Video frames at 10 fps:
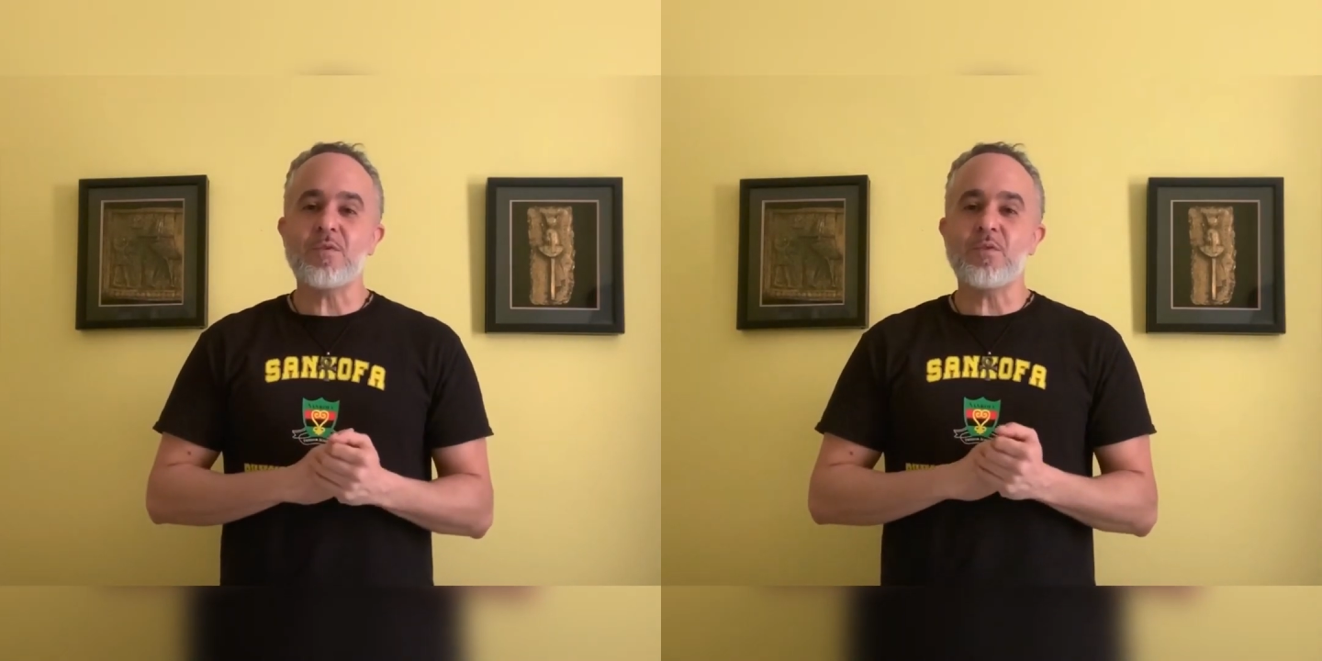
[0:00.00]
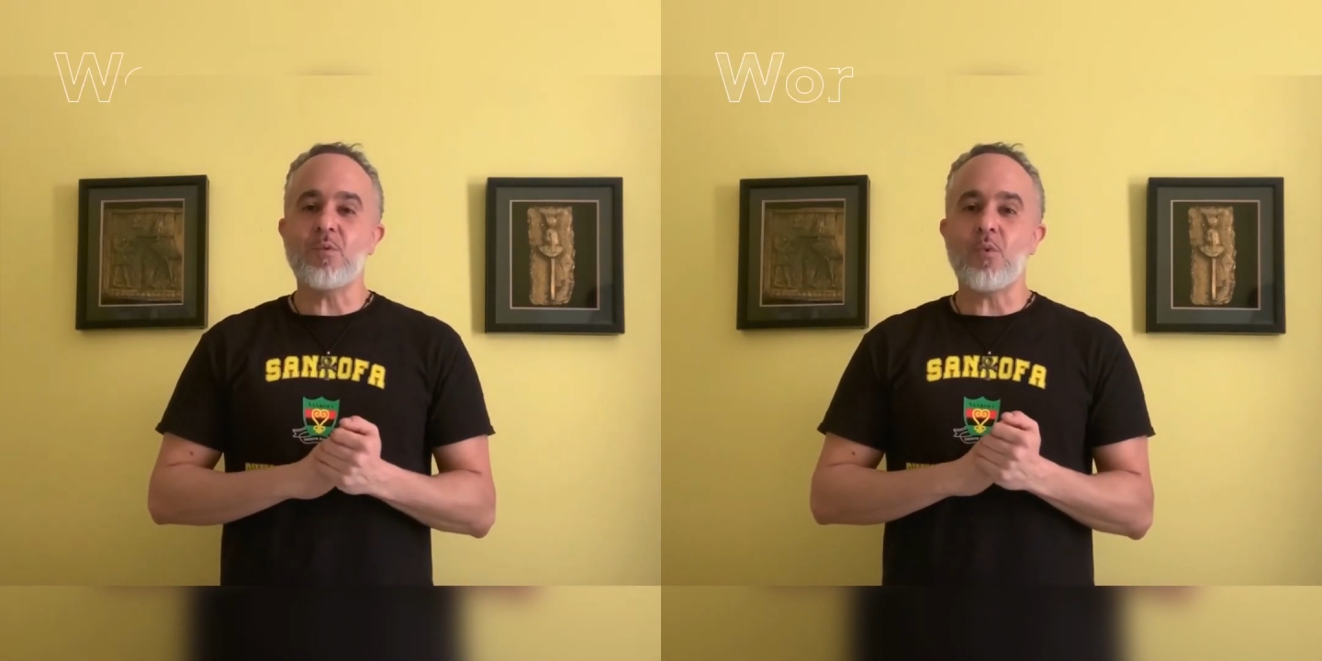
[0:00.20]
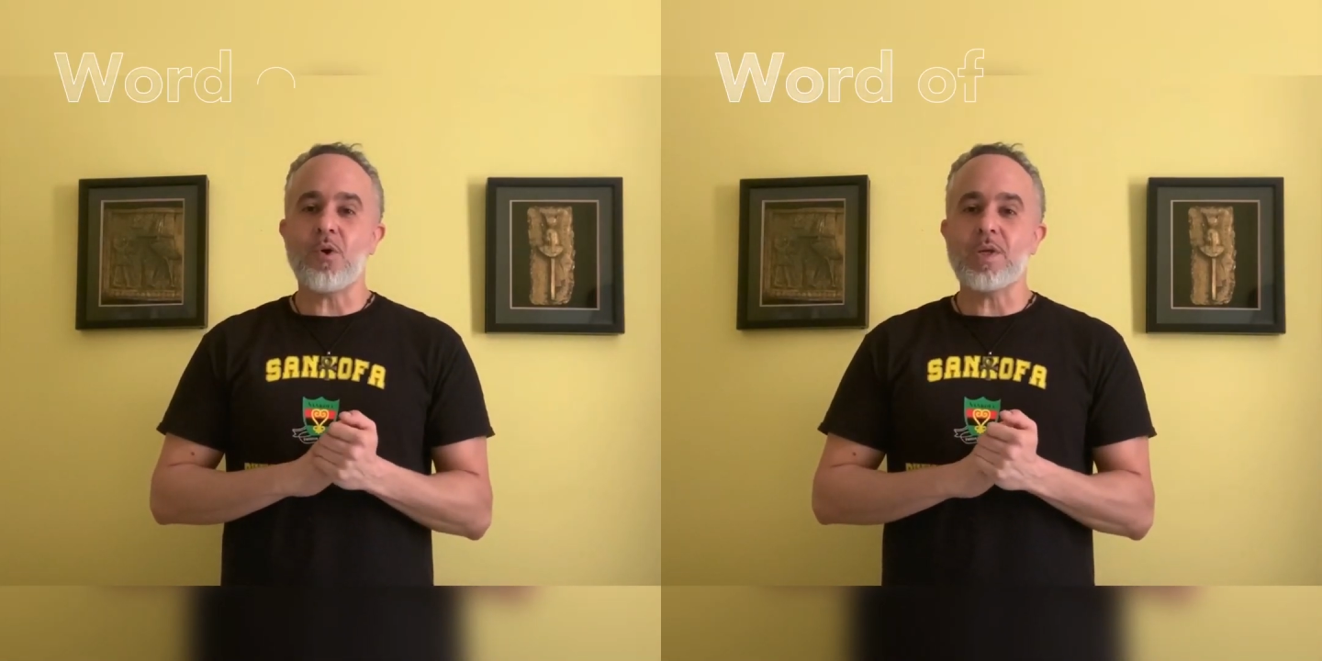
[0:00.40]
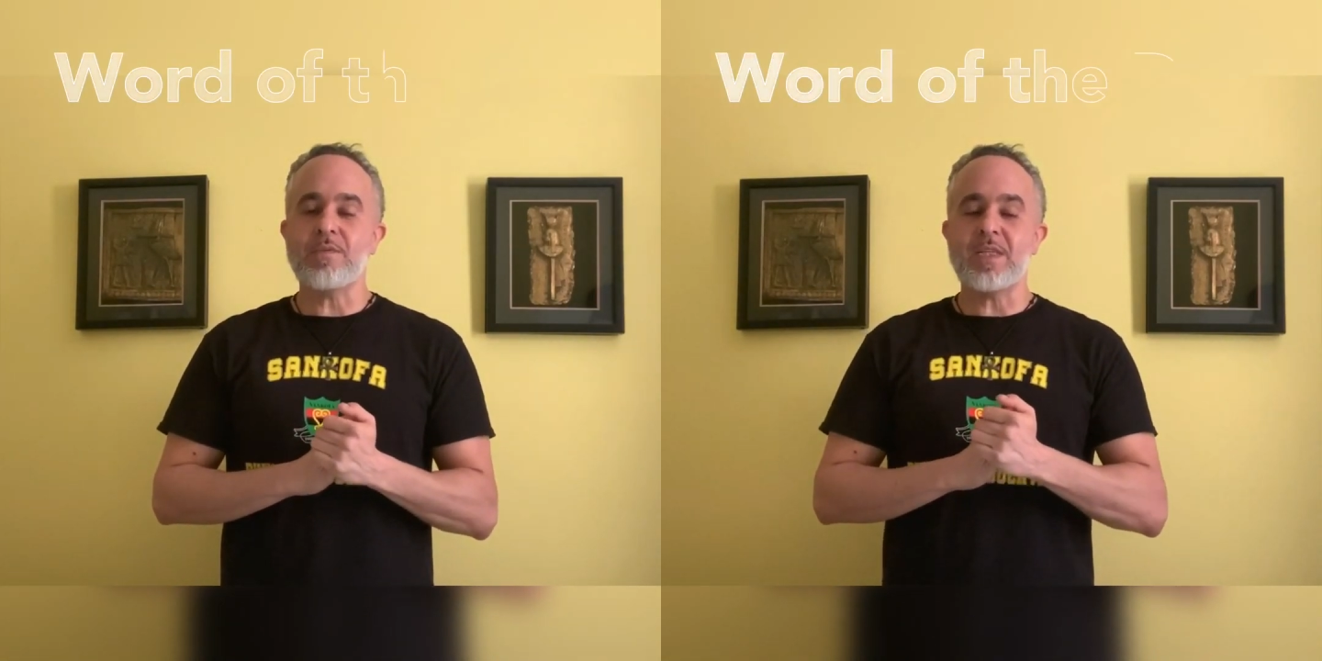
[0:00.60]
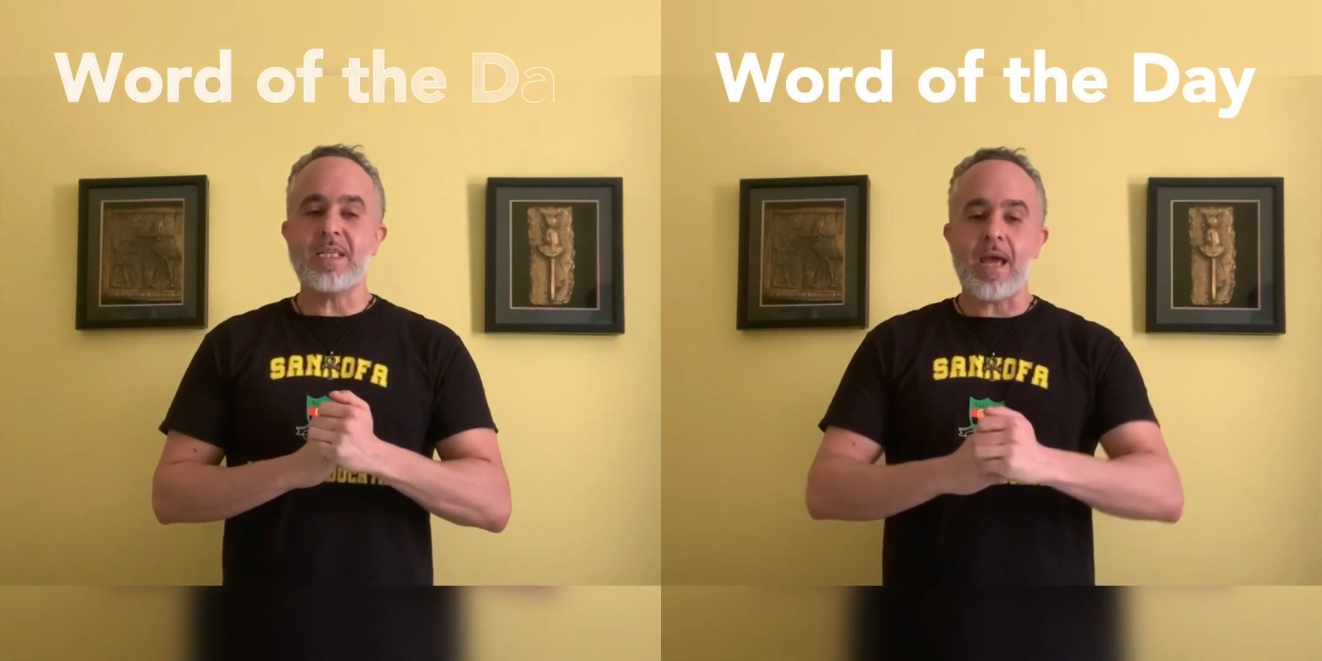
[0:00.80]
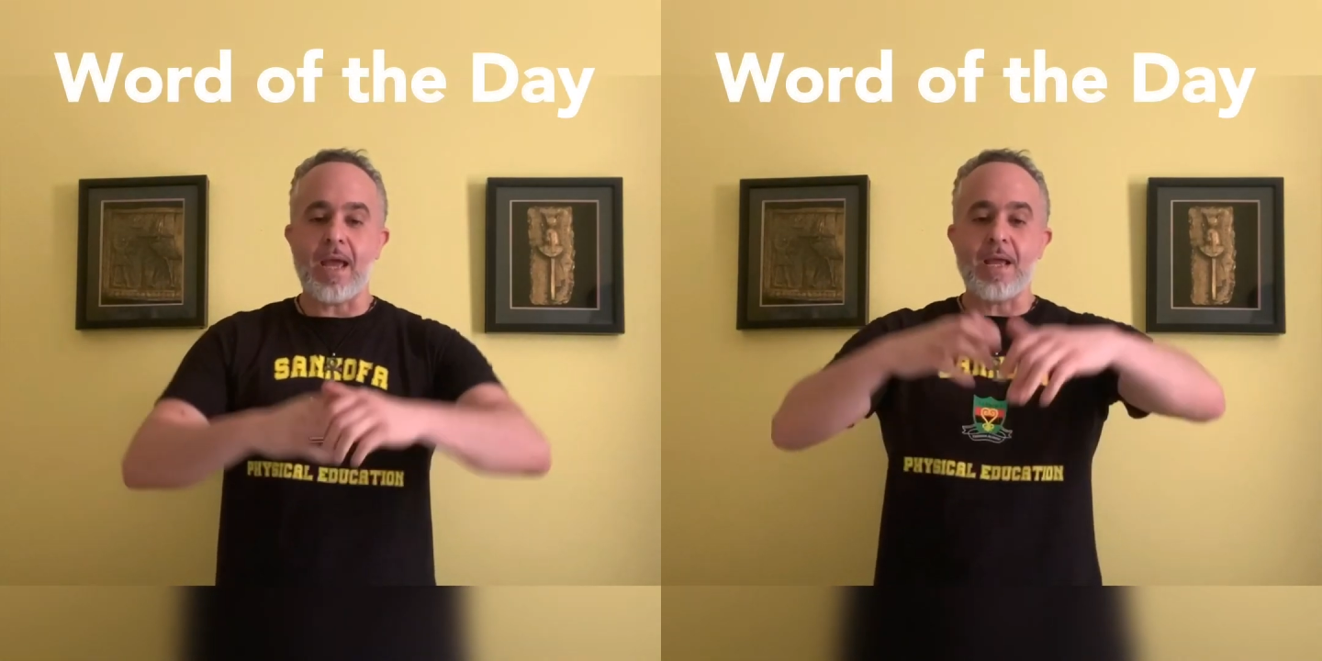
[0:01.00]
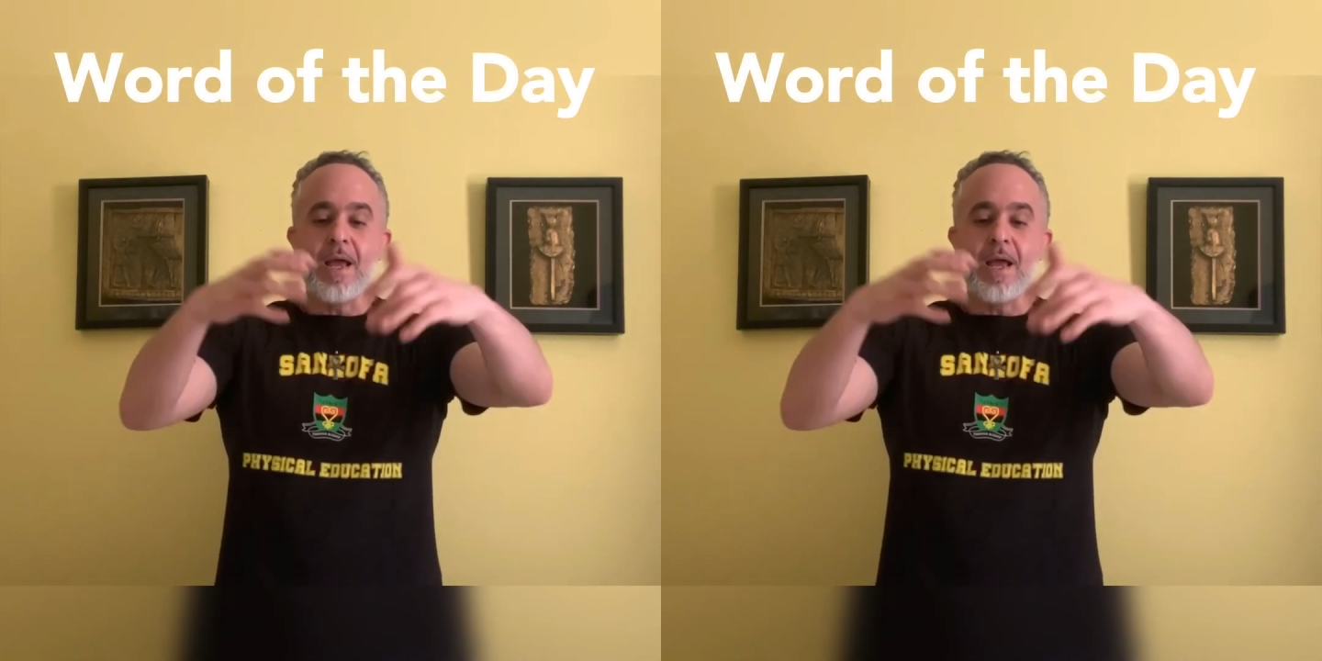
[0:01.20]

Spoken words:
the word of the day.